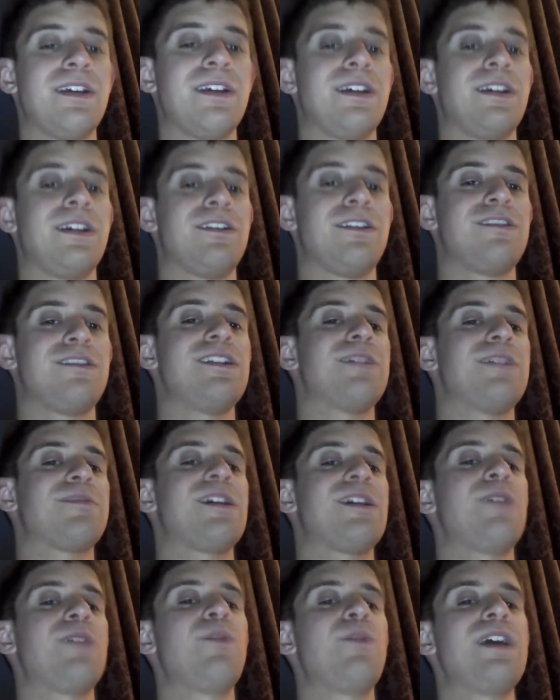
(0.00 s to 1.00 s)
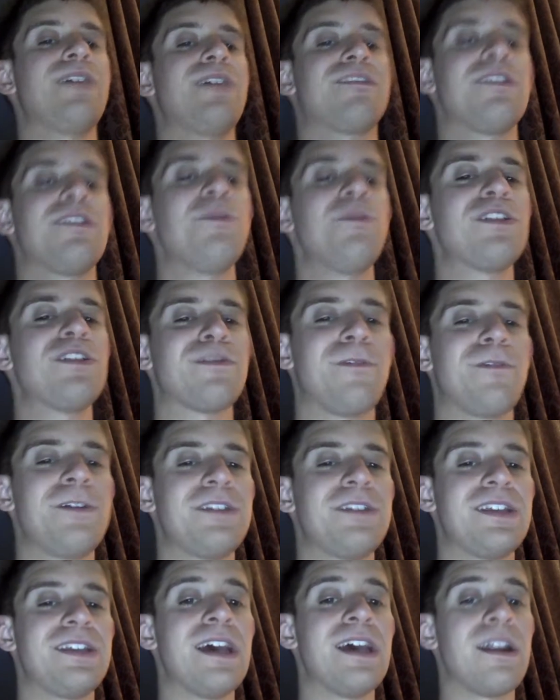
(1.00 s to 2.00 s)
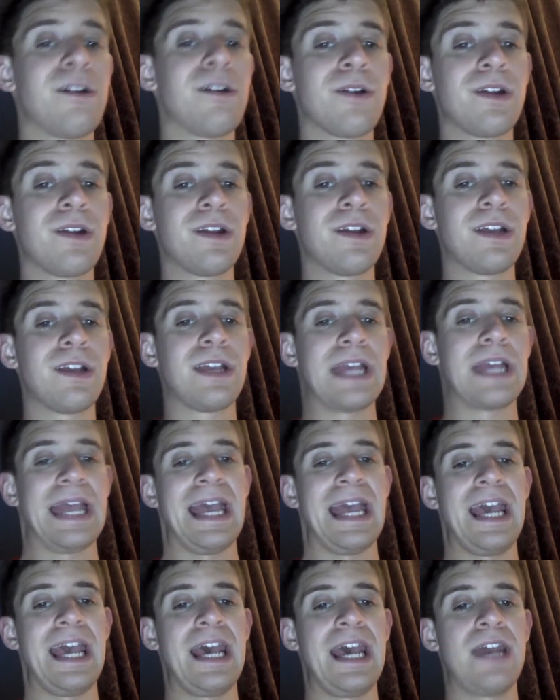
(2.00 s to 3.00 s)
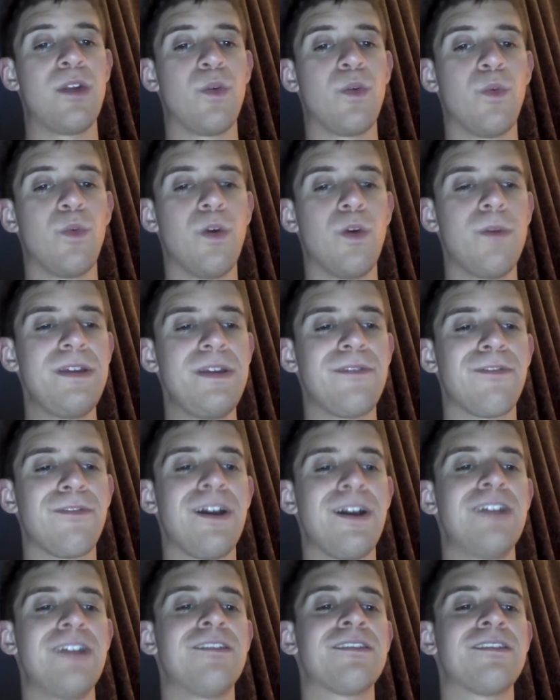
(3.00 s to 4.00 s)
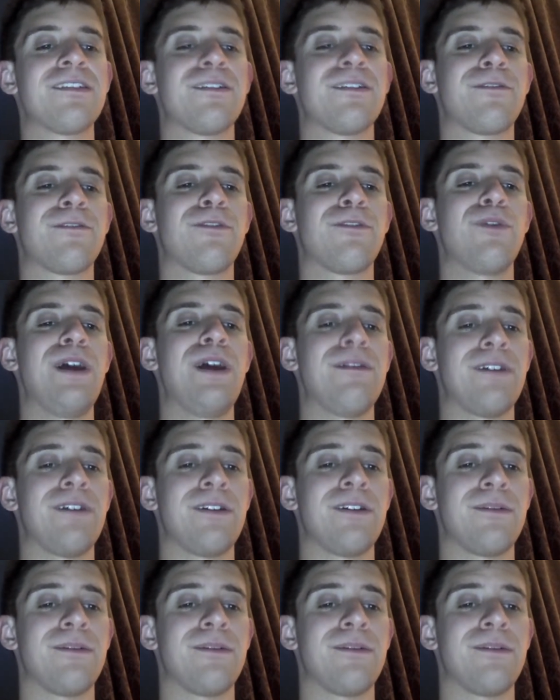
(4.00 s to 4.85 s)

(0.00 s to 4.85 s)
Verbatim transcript: She ended up saying, We have so much fun together and we'll be friends forever.